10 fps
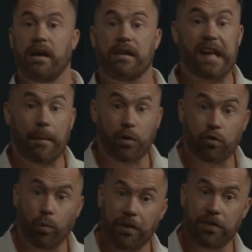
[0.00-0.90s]
In
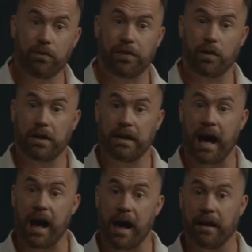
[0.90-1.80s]
chapters 1 through
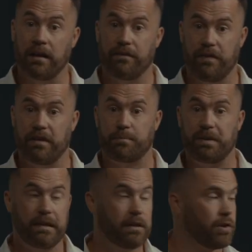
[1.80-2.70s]
39 of this
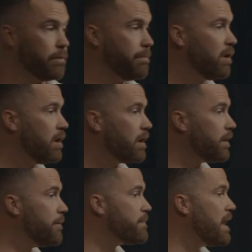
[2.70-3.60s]
particular
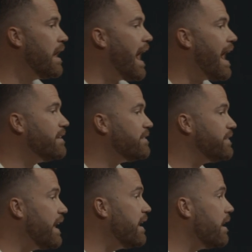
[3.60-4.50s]
book,
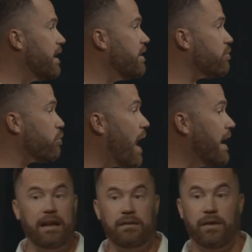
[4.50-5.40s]
Isaiah is
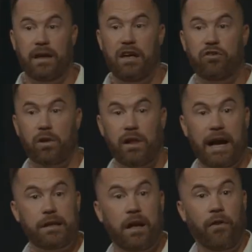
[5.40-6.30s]
writing to the
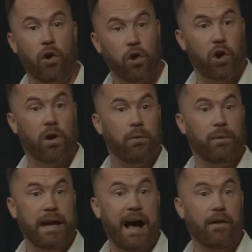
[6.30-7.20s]
Israelites in their current
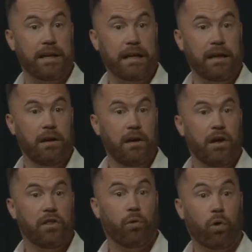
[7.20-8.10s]
reality.
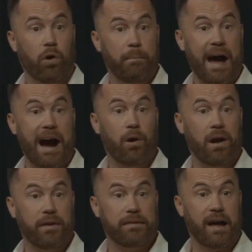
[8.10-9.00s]
The world power
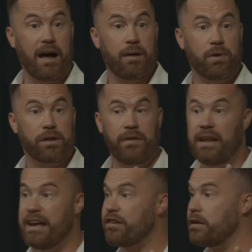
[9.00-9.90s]
at the time was the
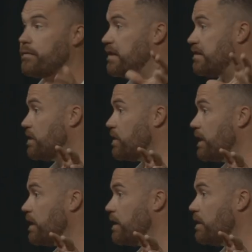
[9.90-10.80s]
nation of
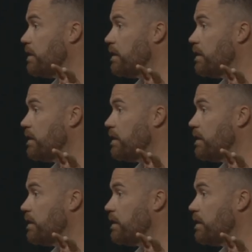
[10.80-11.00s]
Assyria.